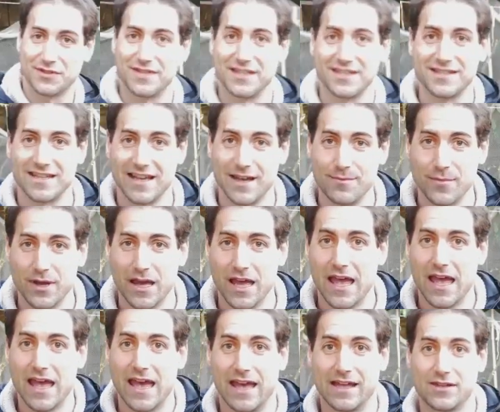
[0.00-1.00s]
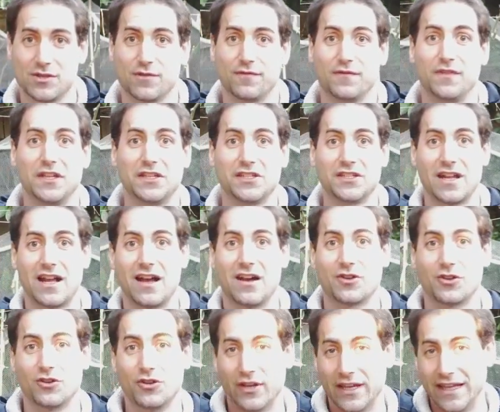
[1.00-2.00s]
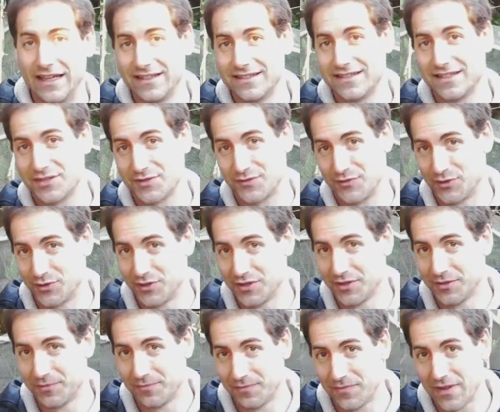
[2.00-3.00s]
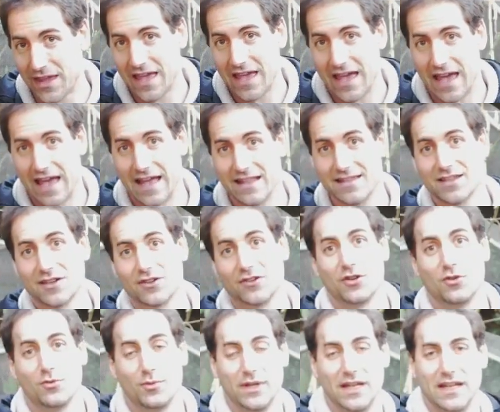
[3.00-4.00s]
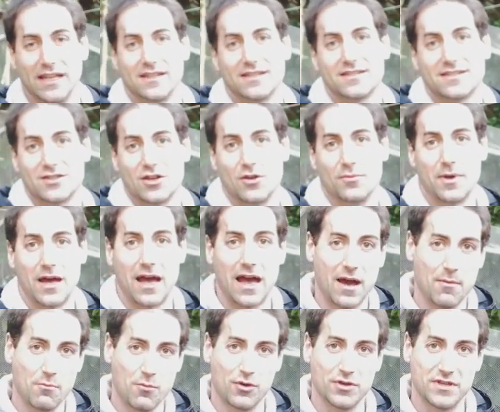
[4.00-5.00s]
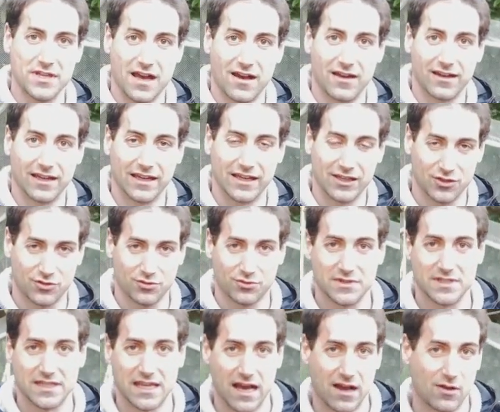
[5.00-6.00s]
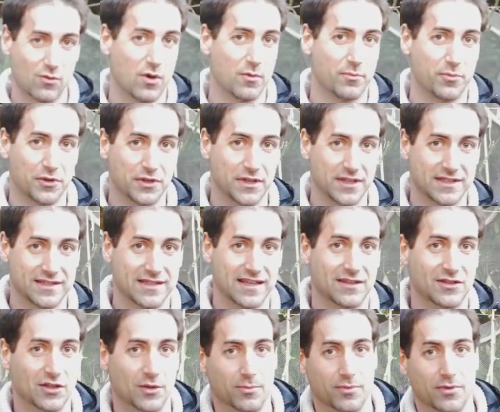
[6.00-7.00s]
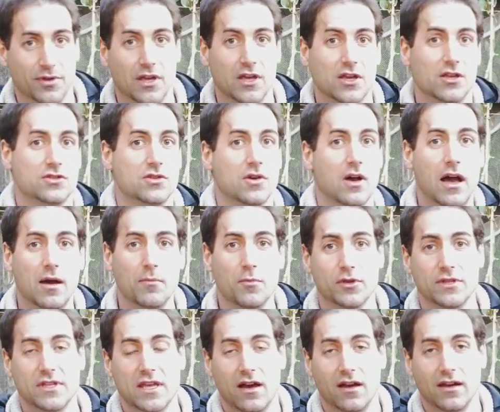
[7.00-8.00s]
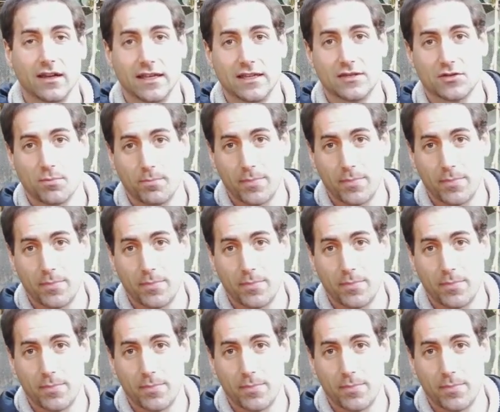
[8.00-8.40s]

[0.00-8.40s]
system, and the fish are going to eat this food, and they're going to release some ammonia into the aquaponics setup. So ammonia is a